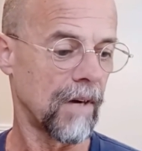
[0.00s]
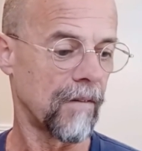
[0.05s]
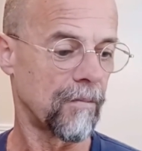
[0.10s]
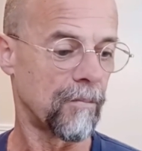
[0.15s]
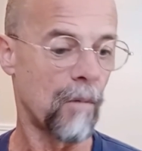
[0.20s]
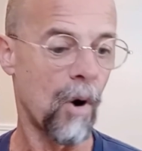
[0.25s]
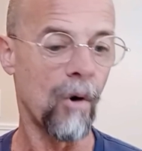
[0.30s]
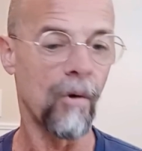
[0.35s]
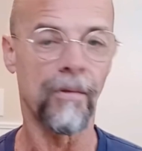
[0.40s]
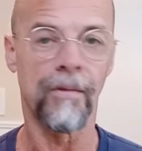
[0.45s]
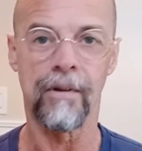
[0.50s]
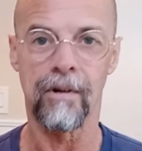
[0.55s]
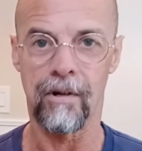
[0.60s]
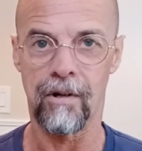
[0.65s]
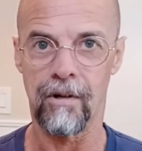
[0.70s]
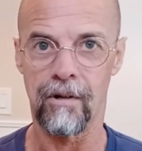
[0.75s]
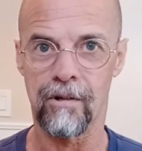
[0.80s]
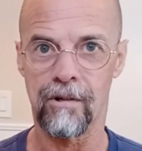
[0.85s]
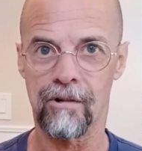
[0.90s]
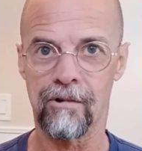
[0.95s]
if both
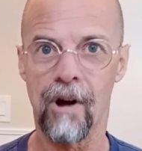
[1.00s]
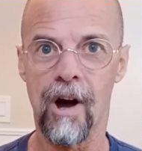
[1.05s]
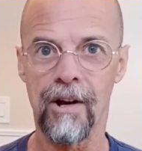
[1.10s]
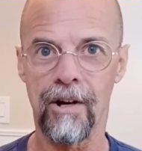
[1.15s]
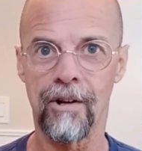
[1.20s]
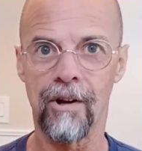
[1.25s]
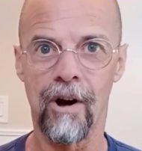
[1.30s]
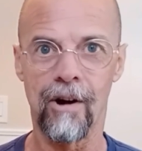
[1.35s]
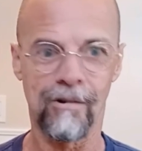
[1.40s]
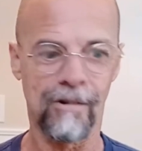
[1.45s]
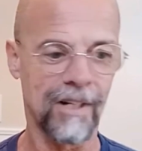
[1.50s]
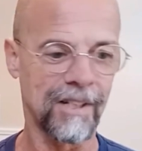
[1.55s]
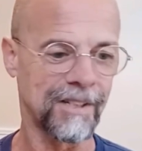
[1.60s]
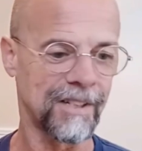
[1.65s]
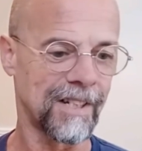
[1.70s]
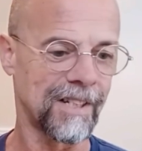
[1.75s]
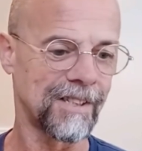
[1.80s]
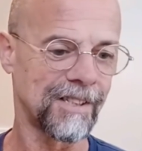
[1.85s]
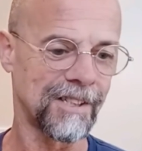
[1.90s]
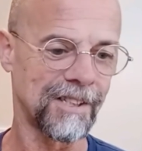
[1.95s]
are Koronadal
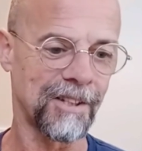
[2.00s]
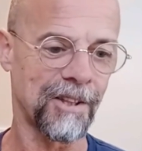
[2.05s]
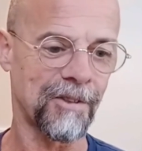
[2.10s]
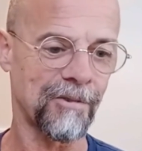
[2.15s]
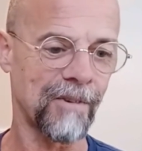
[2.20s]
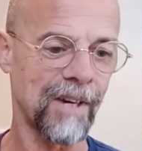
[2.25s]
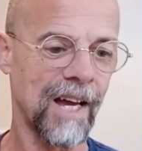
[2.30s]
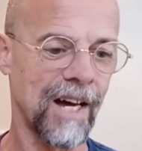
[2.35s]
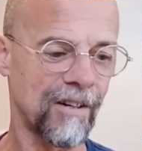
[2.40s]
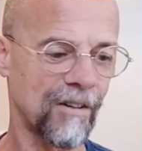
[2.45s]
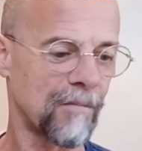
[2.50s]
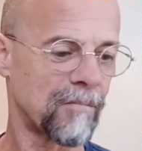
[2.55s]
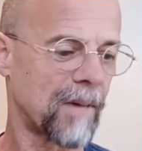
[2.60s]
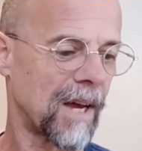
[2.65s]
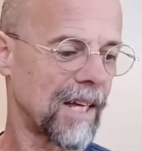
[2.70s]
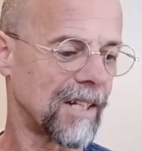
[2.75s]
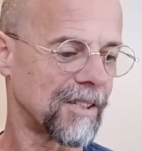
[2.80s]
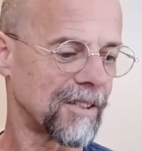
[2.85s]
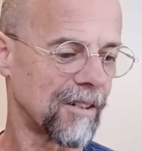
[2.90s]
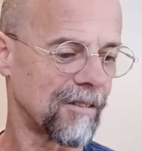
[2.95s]
residents, is 300
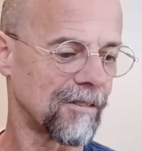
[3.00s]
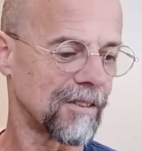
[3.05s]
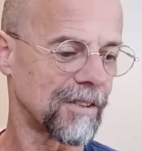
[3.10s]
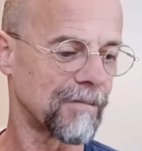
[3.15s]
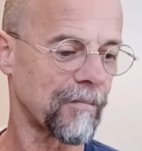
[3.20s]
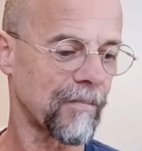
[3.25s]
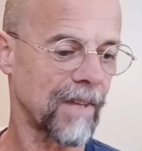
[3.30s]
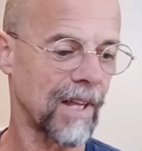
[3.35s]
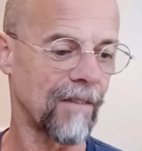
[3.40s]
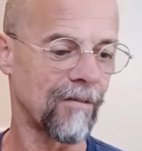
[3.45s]
pesos.